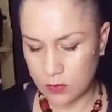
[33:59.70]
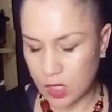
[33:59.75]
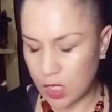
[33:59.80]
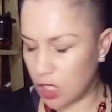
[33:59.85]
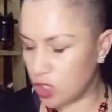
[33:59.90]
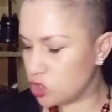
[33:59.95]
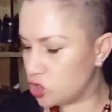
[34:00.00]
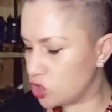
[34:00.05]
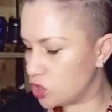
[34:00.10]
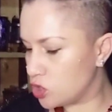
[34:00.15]

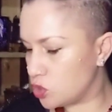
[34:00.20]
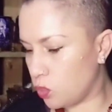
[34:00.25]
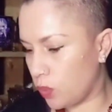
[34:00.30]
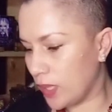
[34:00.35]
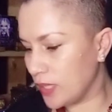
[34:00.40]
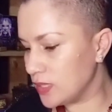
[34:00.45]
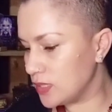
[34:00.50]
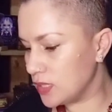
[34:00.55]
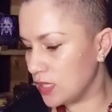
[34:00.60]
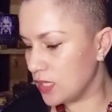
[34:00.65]
It just
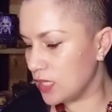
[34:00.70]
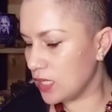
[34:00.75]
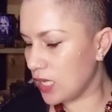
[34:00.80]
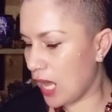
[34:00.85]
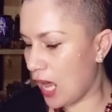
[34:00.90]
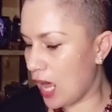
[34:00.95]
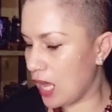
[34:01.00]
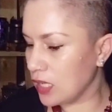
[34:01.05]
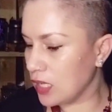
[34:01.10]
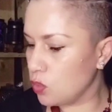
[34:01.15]
went in an
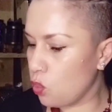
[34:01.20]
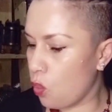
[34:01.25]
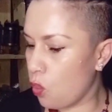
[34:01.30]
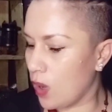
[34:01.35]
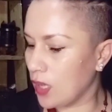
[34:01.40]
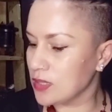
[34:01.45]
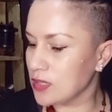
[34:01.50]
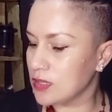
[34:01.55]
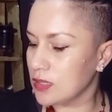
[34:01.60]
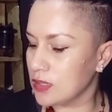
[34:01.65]

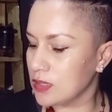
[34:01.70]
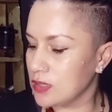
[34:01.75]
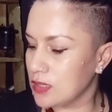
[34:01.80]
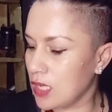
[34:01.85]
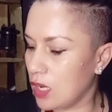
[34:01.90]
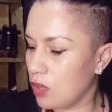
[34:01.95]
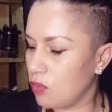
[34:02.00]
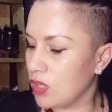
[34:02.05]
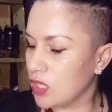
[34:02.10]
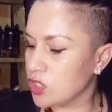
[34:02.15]
unwanted
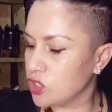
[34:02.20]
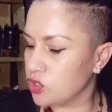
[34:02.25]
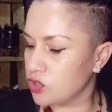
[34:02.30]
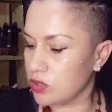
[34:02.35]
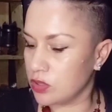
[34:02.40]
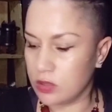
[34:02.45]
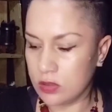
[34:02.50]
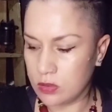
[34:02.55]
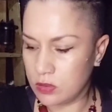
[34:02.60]
direction.